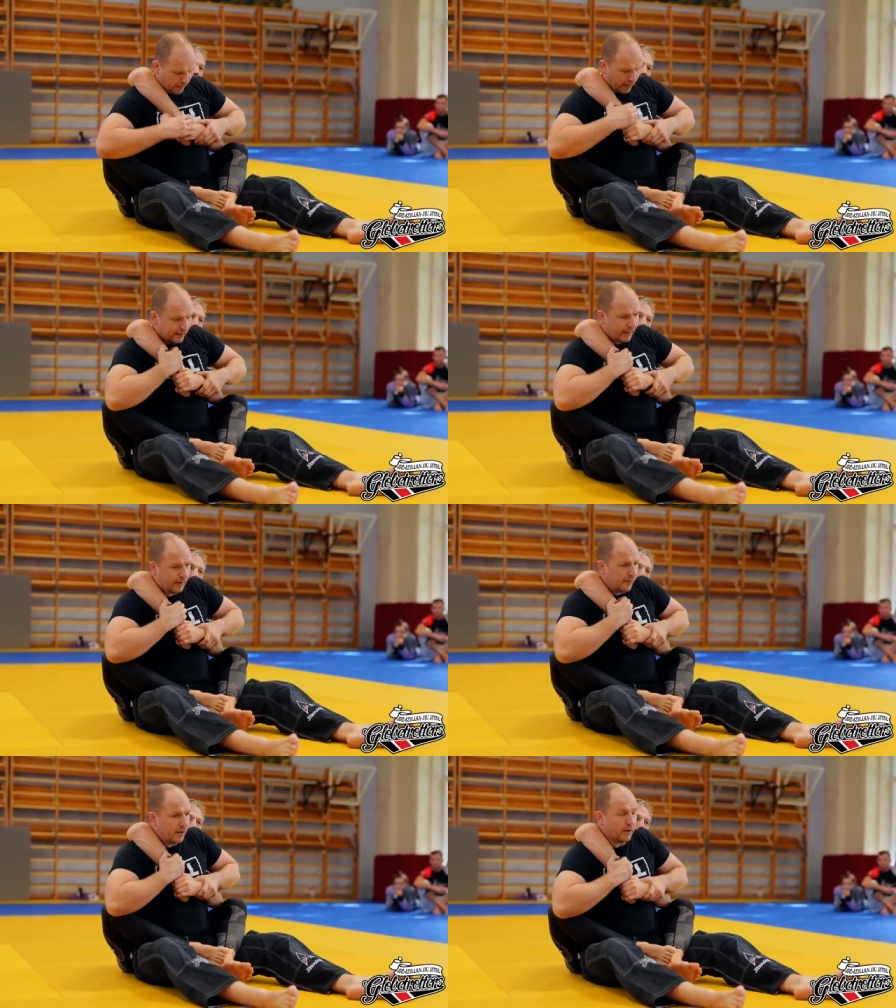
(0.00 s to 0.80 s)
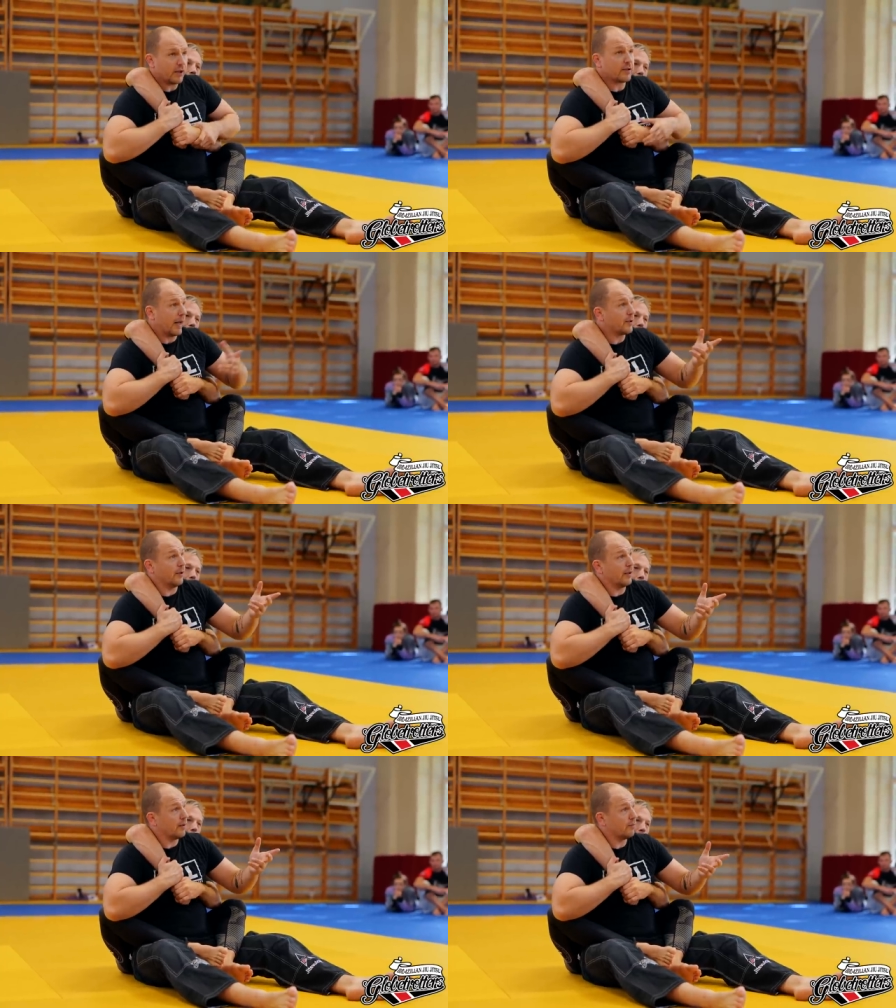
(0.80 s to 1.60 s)
And then just
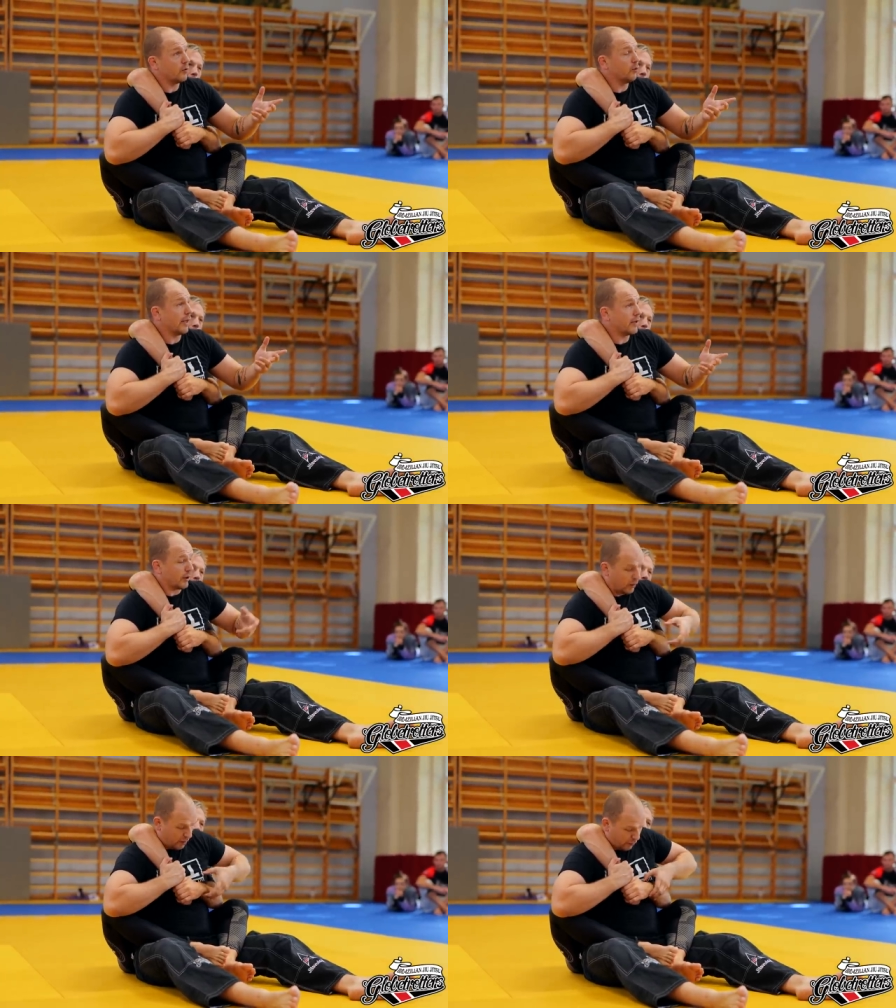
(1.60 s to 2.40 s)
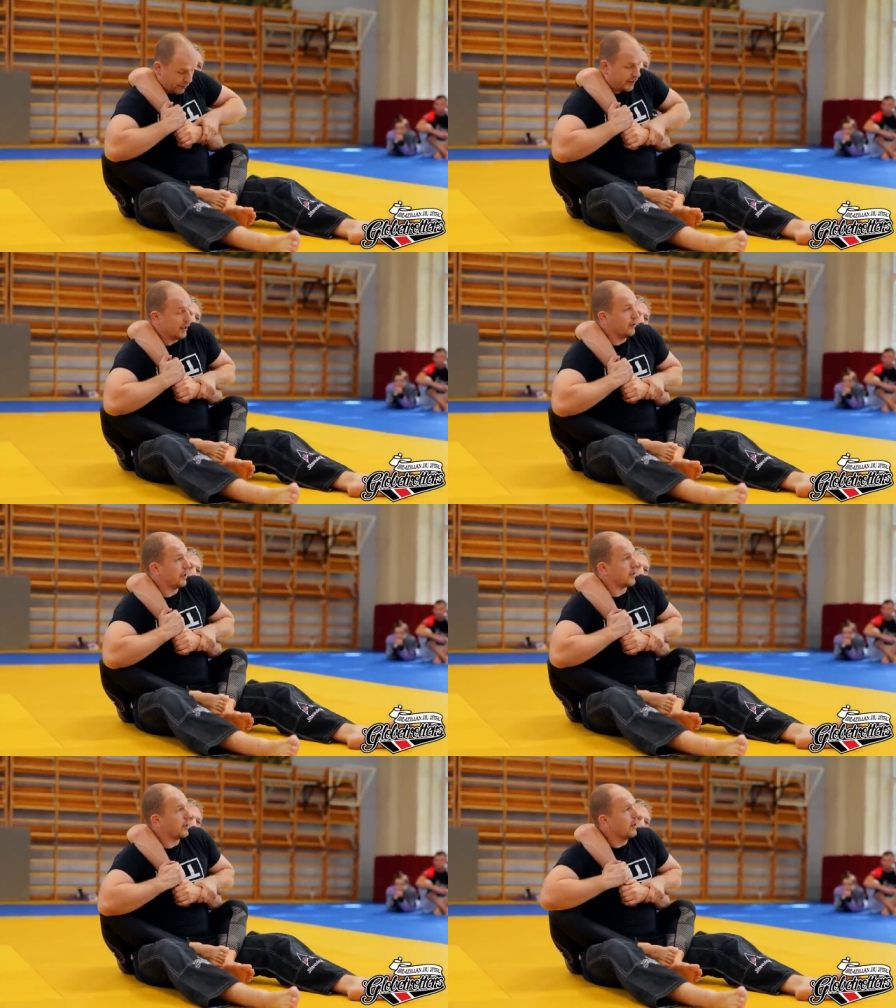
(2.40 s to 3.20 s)
actually two days ago, we were doing
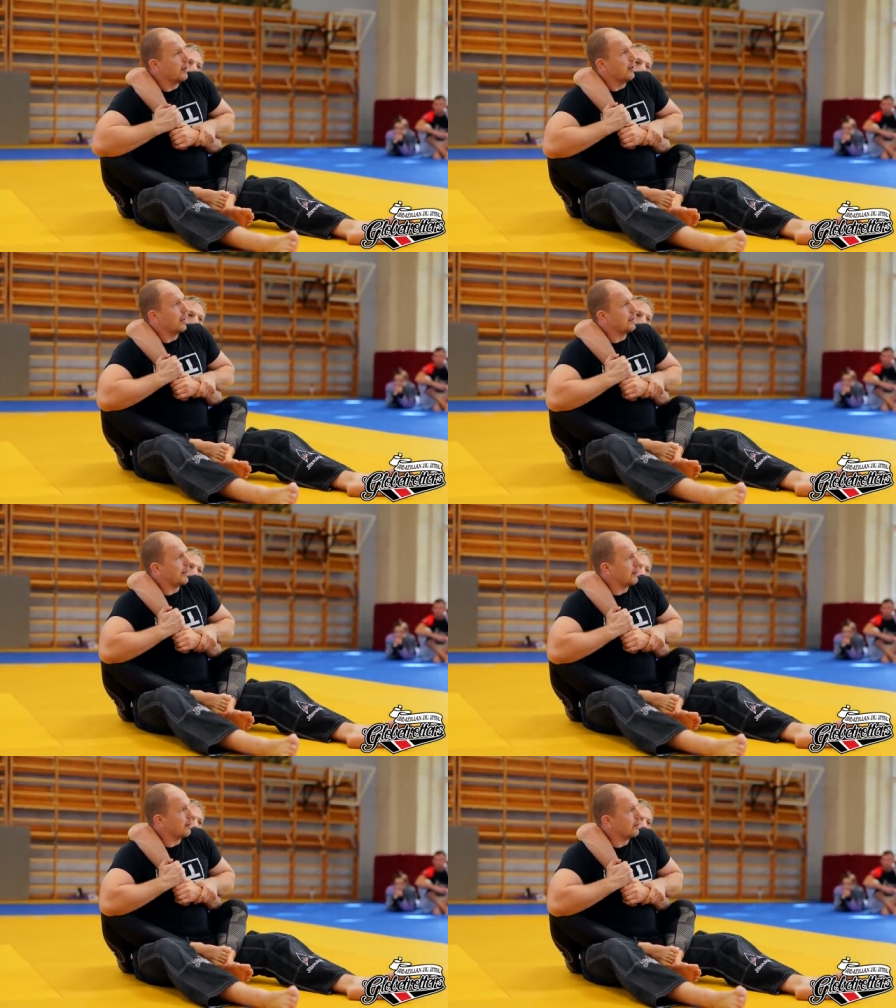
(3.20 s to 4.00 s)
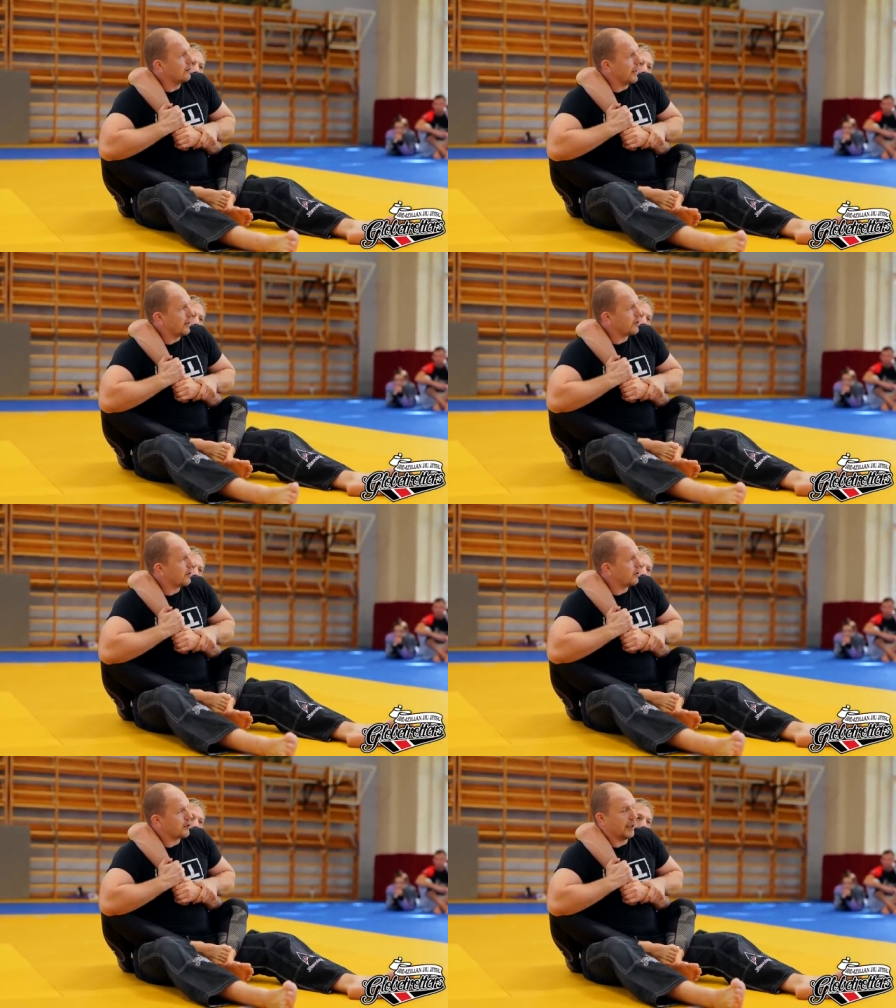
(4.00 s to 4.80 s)
this and then
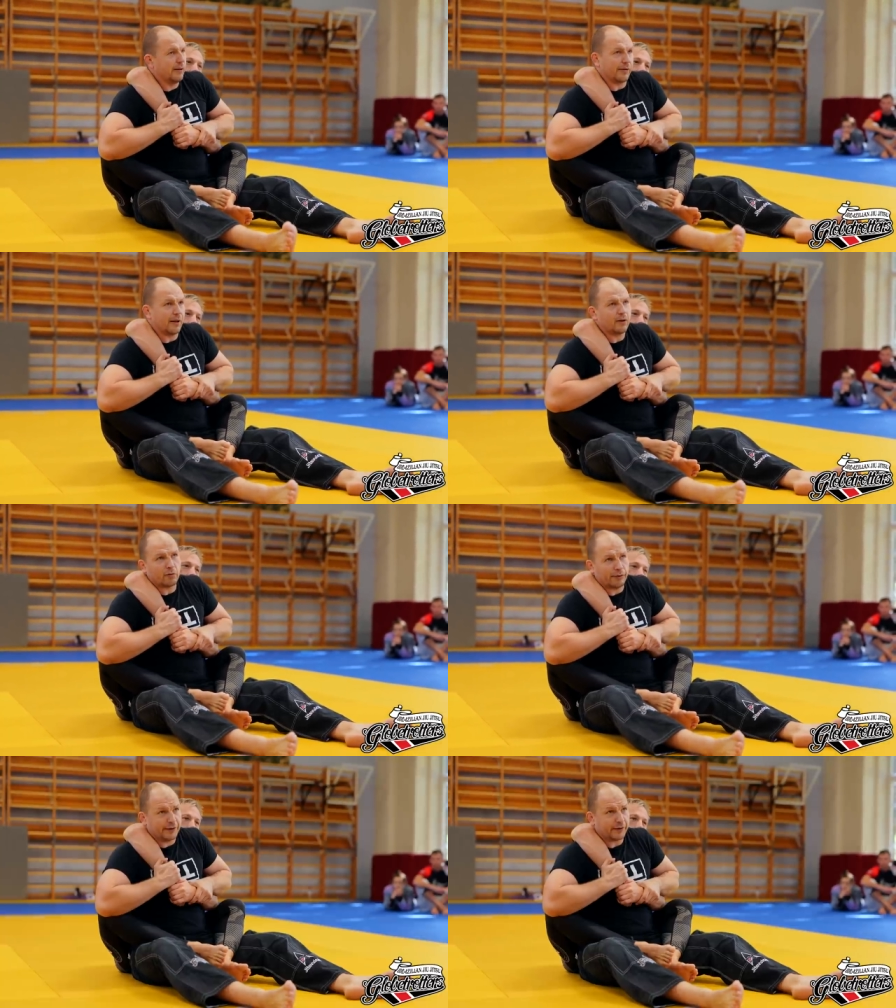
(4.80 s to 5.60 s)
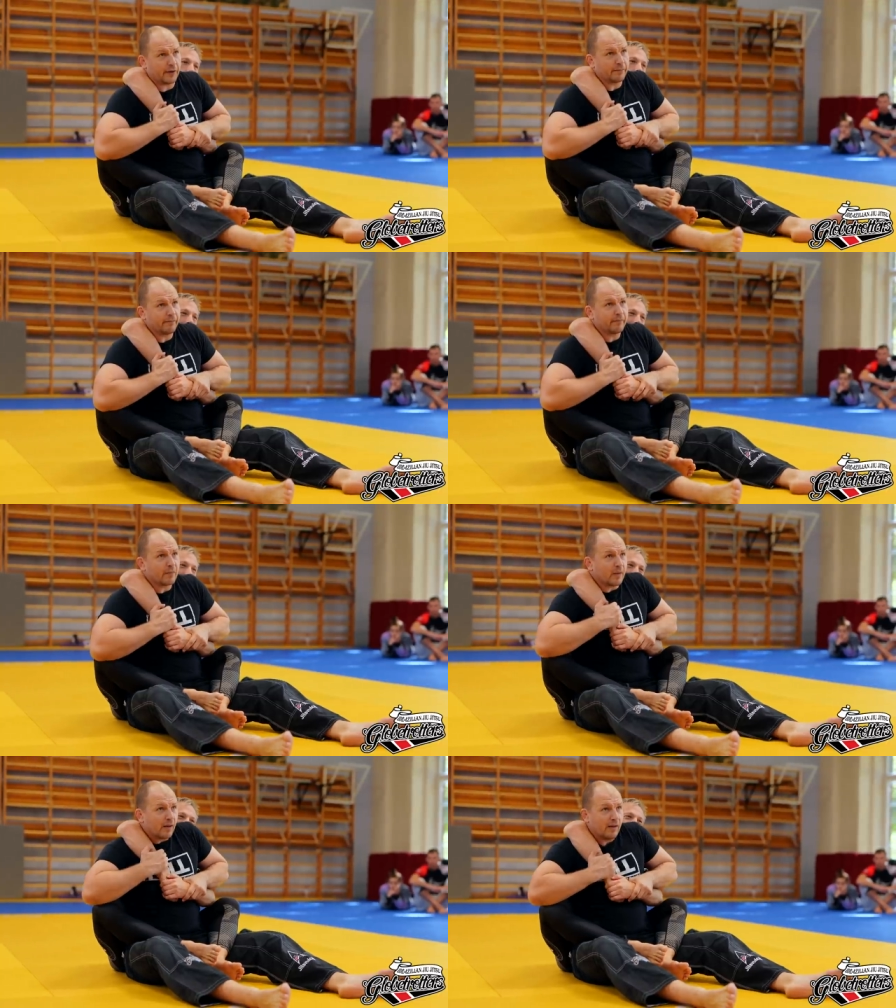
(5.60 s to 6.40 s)
Dennis Schindler ruined it
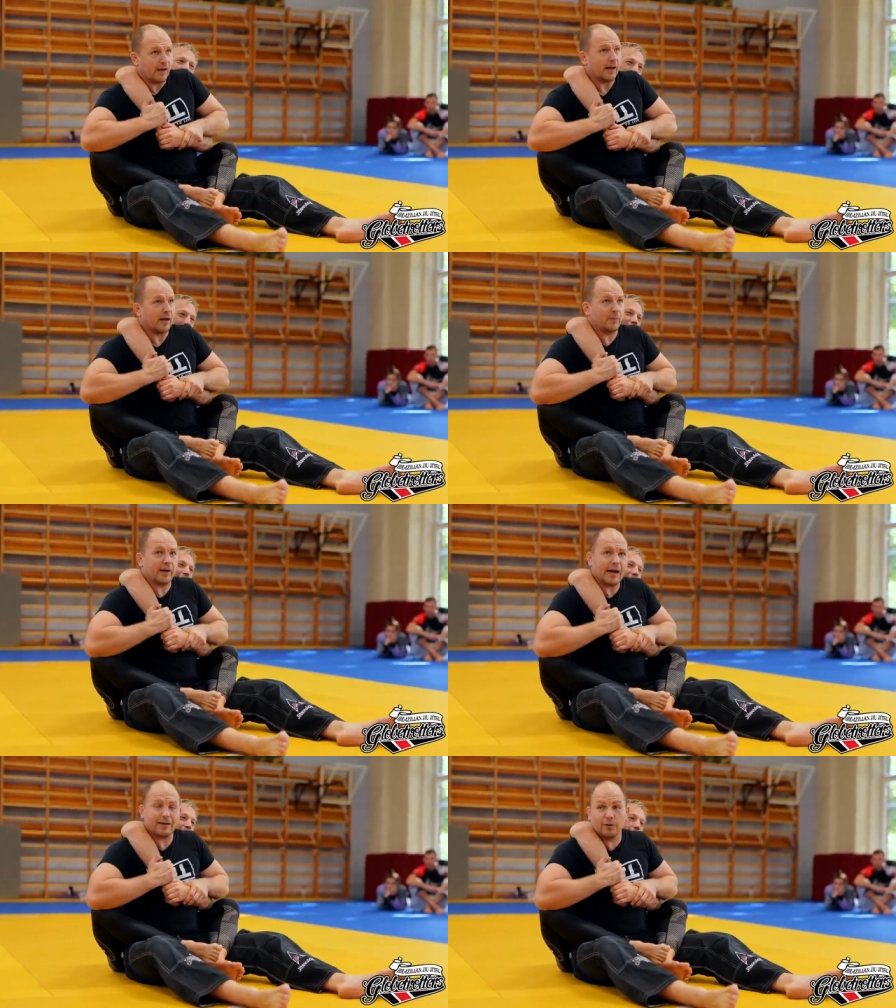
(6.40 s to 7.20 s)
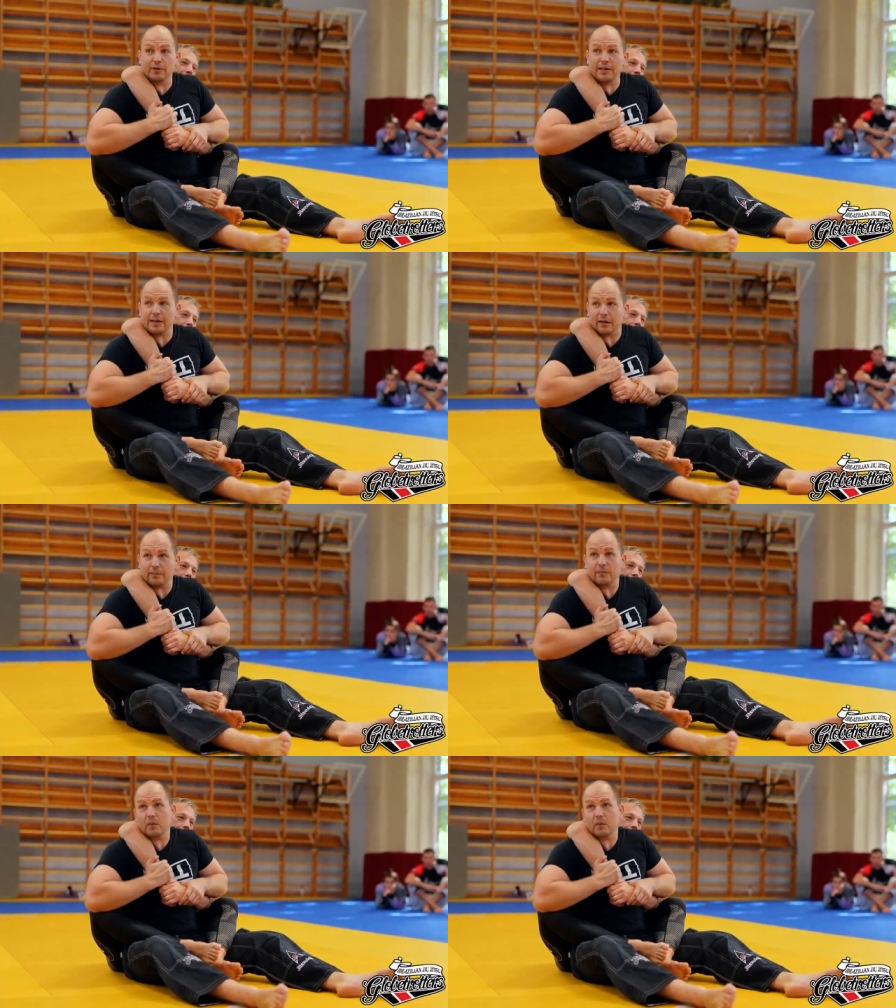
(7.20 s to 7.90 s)
uh, by adding new detail.